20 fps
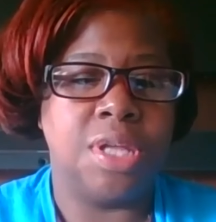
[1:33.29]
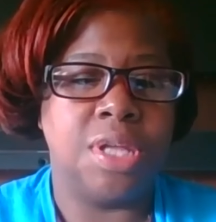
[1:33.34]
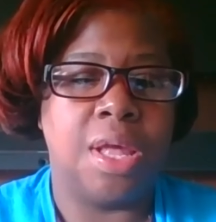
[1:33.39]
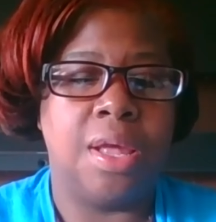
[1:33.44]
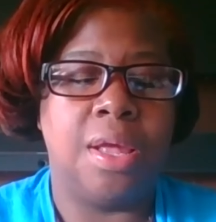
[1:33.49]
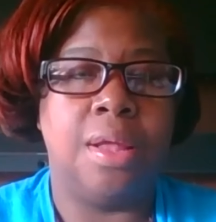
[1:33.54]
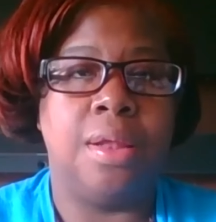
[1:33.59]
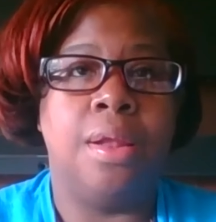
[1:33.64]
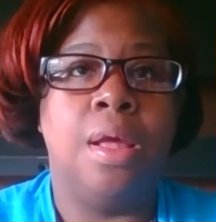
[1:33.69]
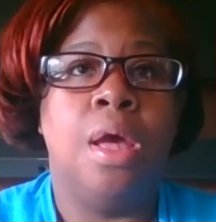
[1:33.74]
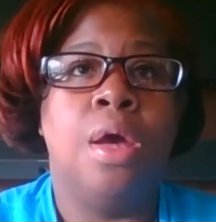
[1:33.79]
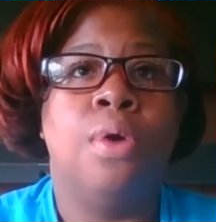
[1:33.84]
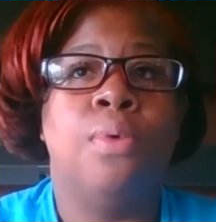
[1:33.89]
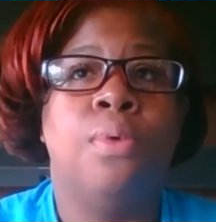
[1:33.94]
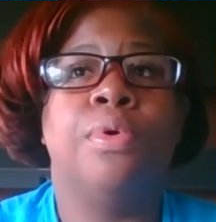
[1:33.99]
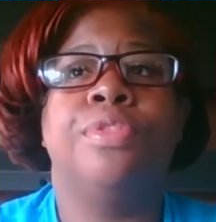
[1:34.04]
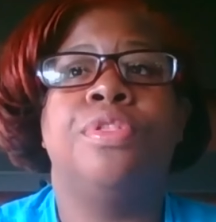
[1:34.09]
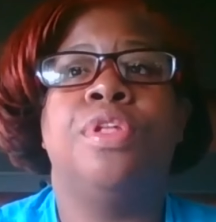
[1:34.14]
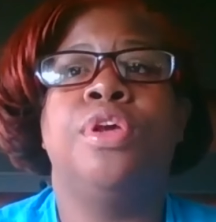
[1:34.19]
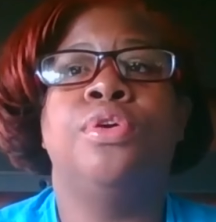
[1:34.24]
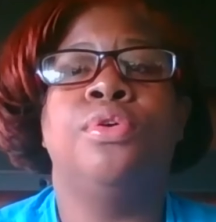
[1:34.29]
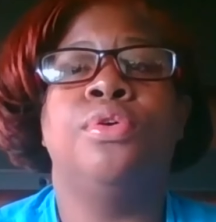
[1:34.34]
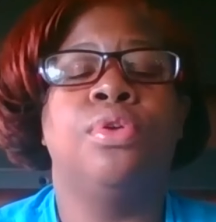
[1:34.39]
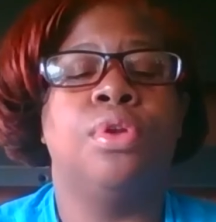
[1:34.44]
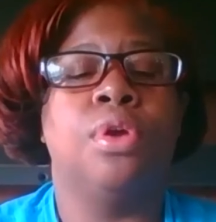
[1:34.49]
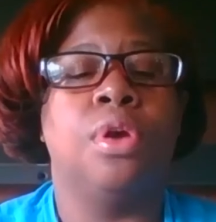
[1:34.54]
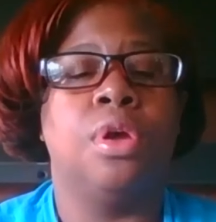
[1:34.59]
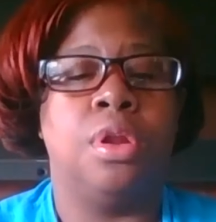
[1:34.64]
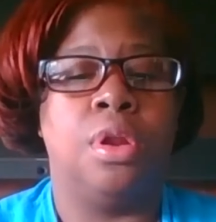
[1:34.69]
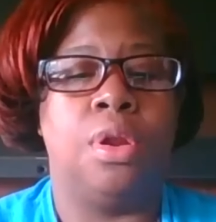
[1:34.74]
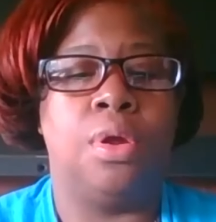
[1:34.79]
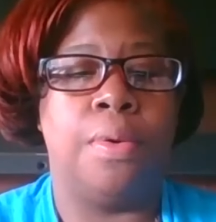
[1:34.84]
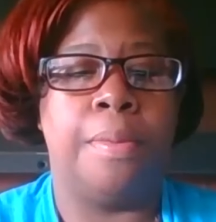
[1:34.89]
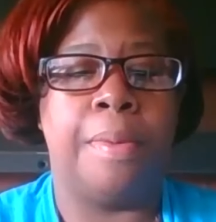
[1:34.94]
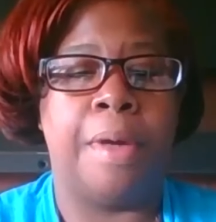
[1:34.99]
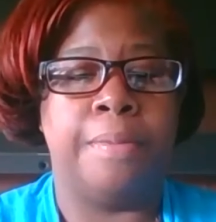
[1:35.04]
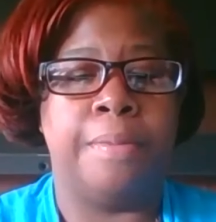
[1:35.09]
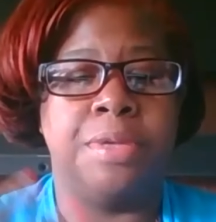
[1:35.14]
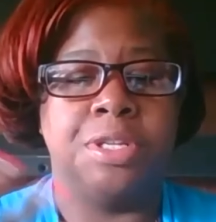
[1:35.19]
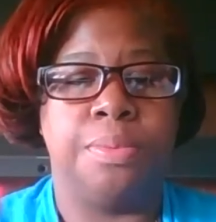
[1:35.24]
And one thing you're gonna know
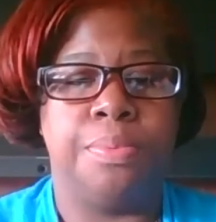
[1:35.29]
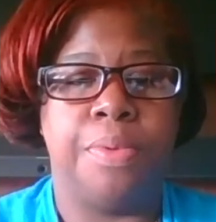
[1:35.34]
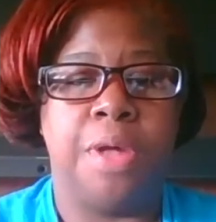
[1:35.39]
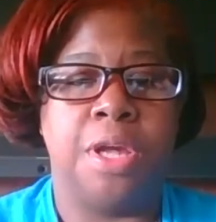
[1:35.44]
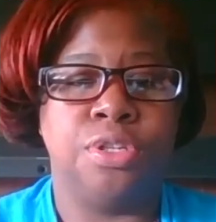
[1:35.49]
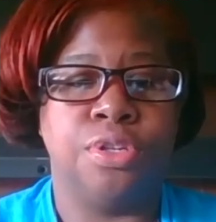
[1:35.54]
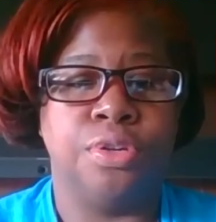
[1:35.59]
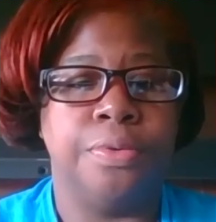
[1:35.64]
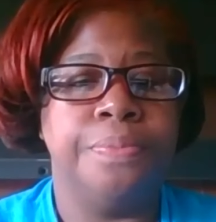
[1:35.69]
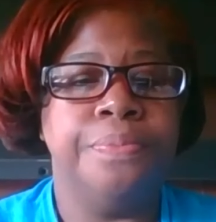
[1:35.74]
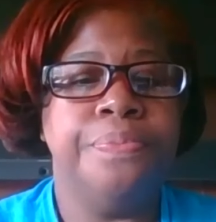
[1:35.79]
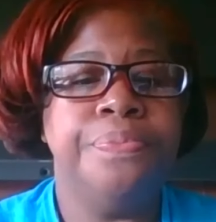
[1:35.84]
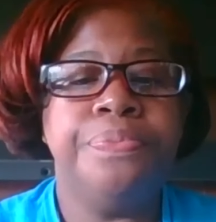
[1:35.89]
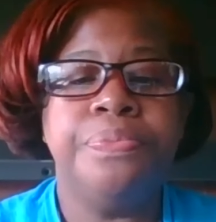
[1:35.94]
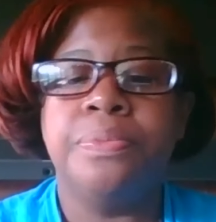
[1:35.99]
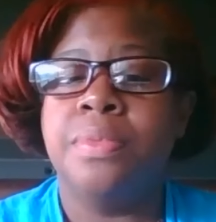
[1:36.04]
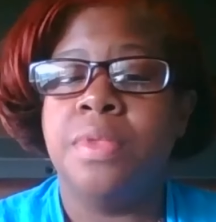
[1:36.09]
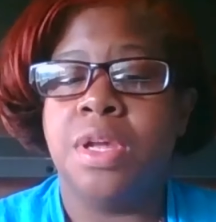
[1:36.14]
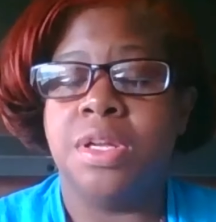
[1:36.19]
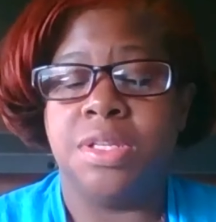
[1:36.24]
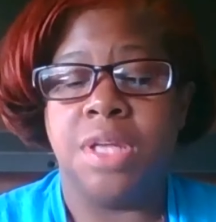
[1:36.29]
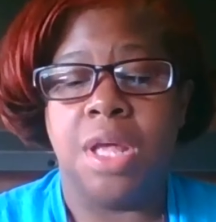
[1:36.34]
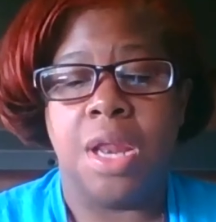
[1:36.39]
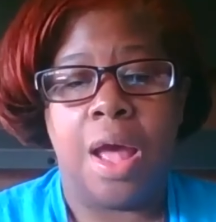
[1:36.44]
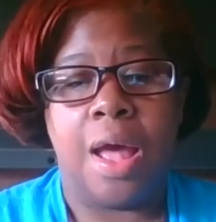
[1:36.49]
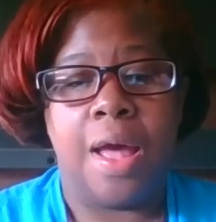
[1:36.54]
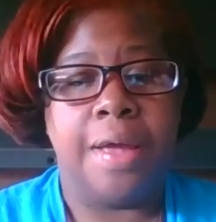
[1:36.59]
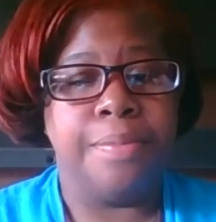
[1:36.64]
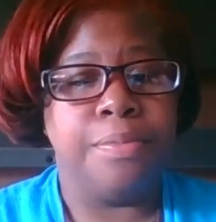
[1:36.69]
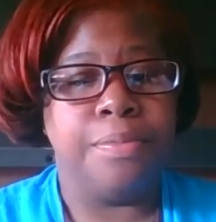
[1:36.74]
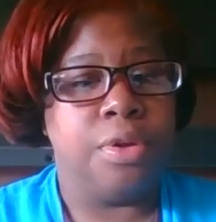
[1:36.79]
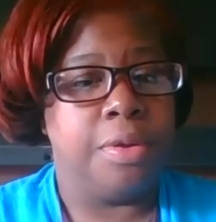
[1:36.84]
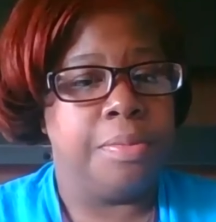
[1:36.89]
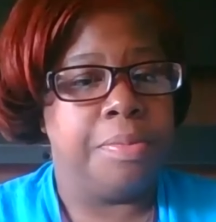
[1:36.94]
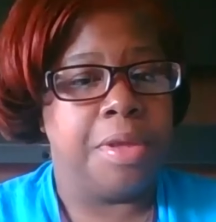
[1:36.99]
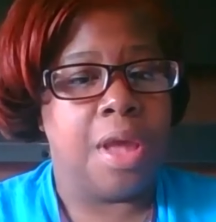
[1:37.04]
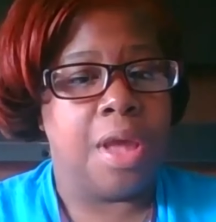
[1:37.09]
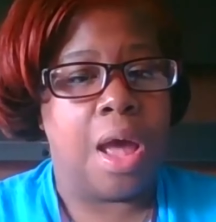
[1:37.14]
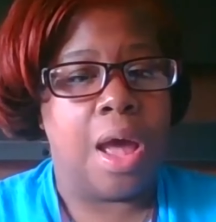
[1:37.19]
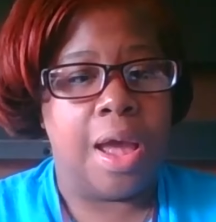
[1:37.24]
about Miss Pledgure is that I'm gonna
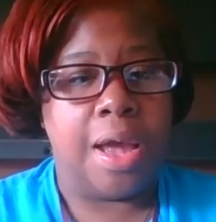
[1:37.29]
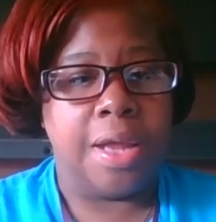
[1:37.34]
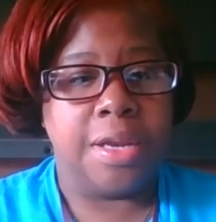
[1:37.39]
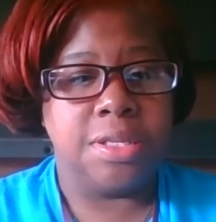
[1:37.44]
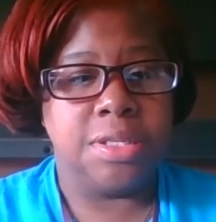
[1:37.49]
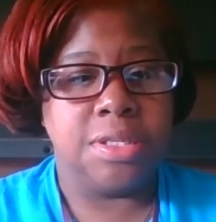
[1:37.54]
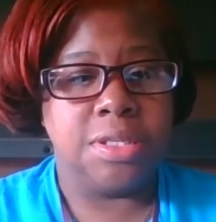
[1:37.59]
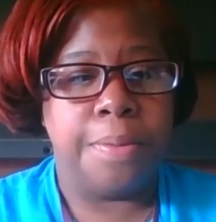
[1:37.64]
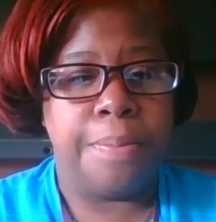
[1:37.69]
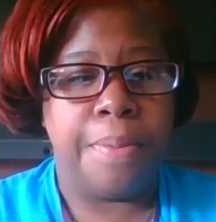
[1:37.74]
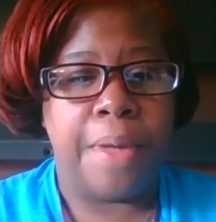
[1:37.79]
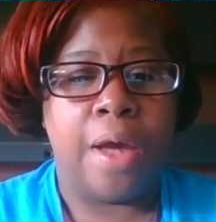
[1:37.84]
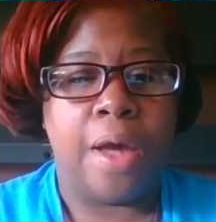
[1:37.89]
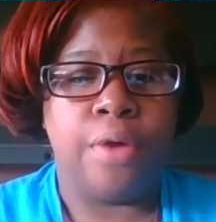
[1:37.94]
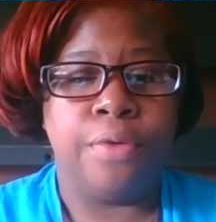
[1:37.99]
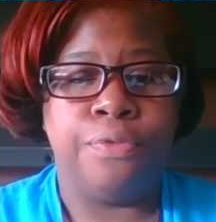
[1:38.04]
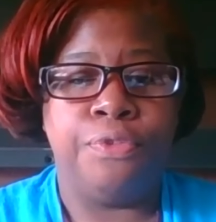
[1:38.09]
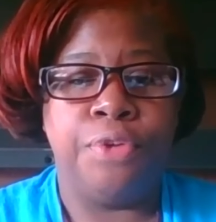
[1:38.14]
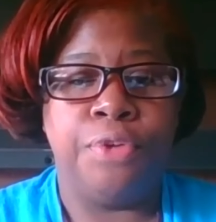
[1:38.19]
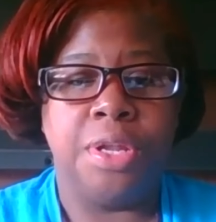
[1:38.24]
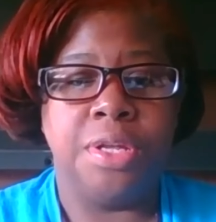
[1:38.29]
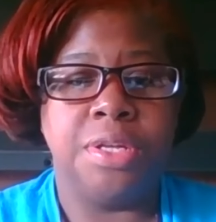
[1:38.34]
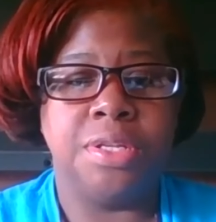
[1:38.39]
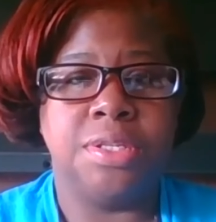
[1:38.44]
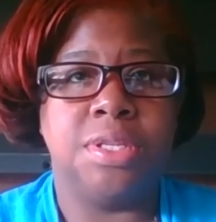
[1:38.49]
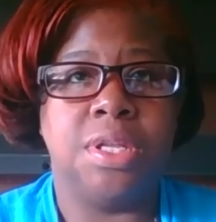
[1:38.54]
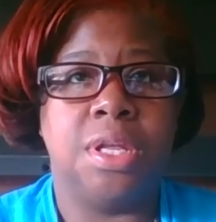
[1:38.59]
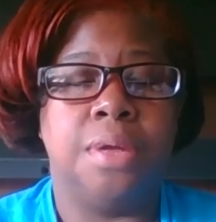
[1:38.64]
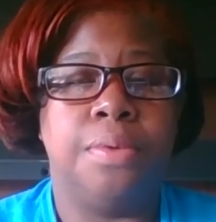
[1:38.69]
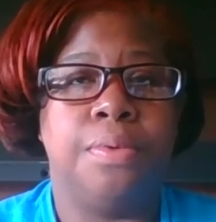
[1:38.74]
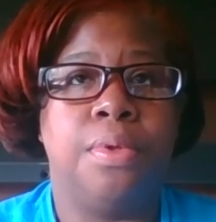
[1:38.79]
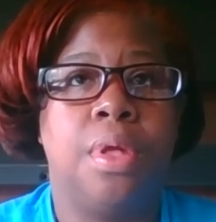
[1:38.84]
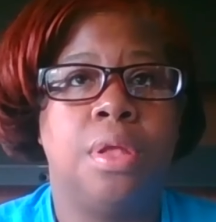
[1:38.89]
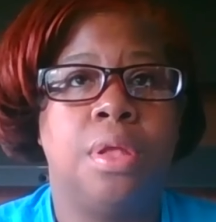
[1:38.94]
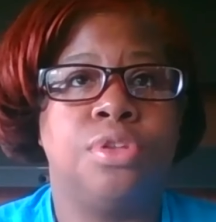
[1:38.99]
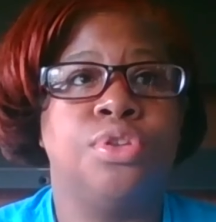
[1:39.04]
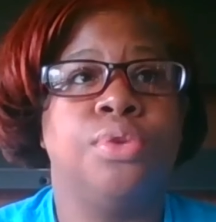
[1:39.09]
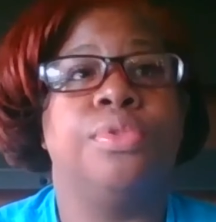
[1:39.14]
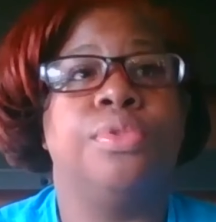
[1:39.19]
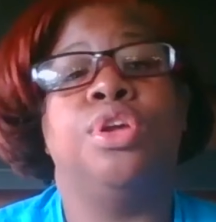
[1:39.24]
be honest about feelings
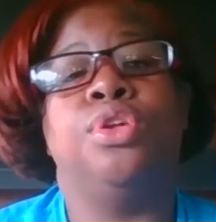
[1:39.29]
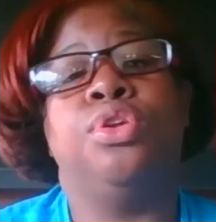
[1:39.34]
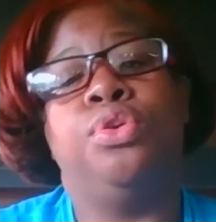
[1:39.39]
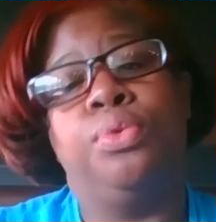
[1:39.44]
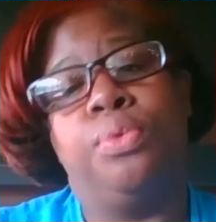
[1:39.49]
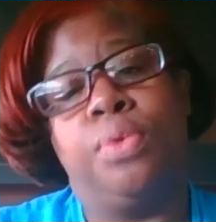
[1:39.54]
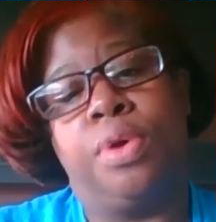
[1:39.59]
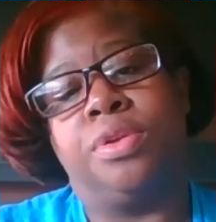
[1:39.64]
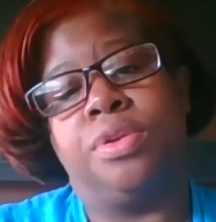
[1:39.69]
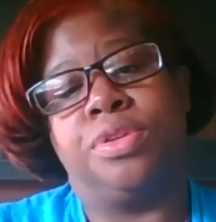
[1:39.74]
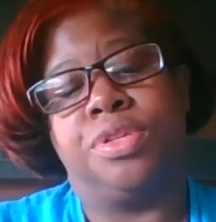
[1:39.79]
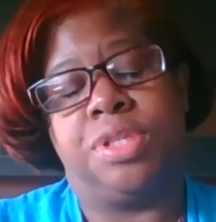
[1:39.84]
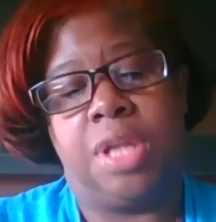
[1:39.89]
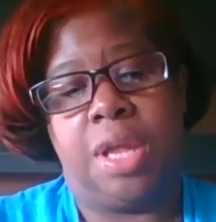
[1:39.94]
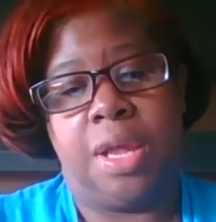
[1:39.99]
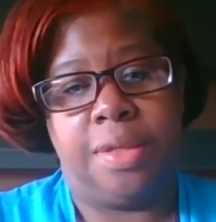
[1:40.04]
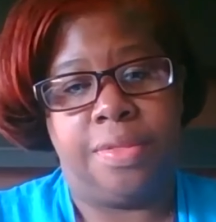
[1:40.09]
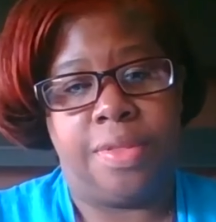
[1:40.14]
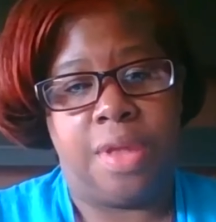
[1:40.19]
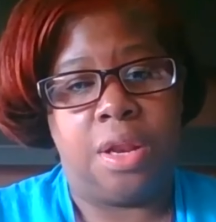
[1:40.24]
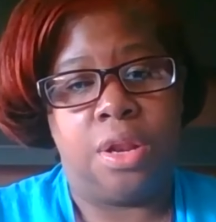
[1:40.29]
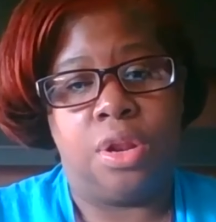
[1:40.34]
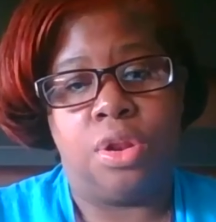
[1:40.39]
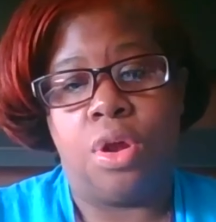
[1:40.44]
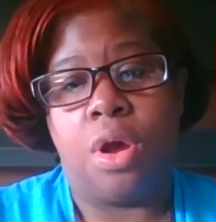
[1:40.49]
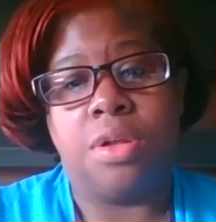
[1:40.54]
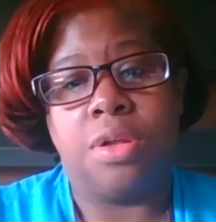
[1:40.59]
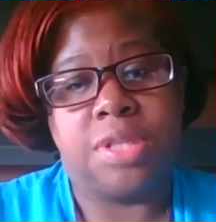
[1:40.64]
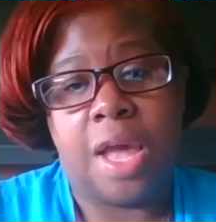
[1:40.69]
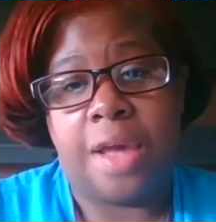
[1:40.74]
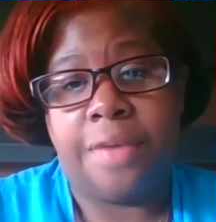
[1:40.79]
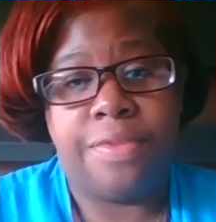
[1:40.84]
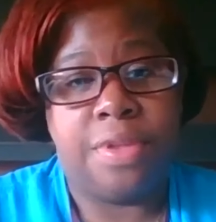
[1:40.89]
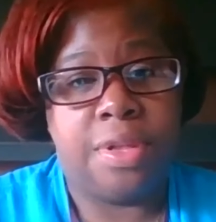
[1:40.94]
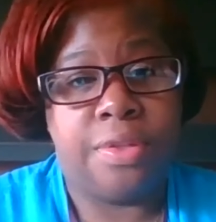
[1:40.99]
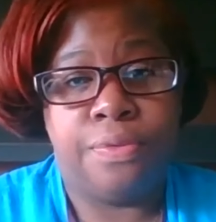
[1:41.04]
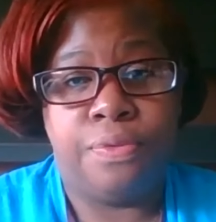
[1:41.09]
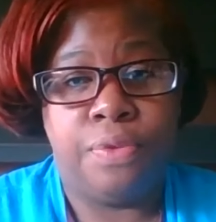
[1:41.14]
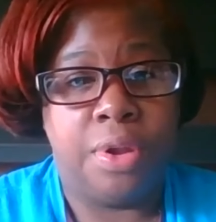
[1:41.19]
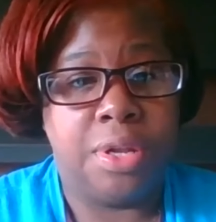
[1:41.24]
so that you understand that adults have
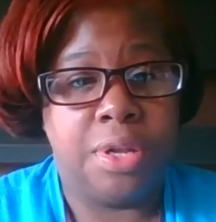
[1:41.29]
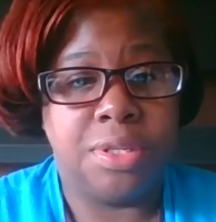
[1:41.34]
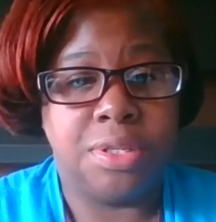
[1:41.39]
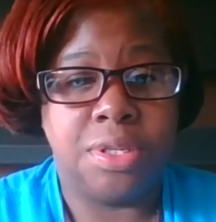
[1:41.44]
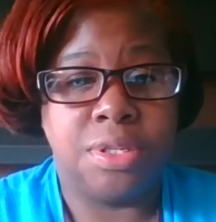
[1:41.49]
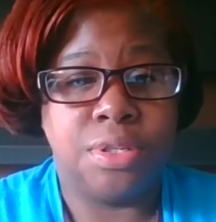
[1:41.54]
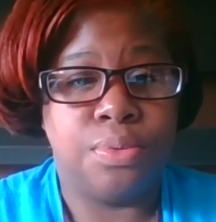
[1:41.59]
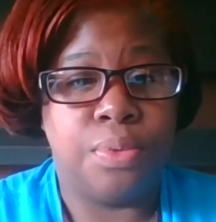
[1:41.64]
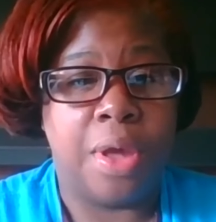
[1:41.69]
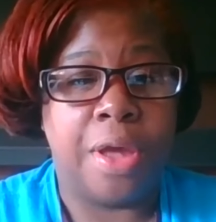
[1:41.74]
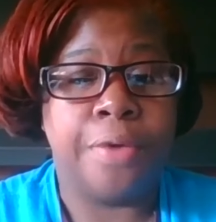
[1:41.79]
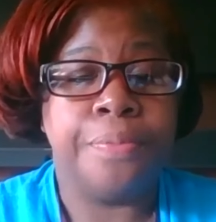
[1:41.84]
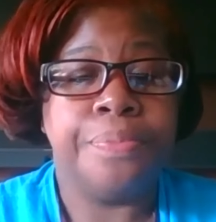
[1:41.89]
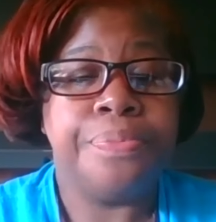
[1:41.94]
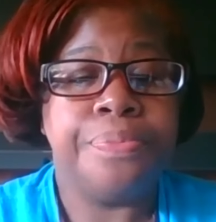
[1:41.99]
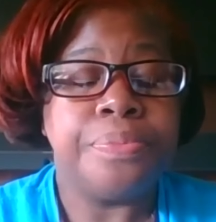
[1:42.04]
these feelings as well.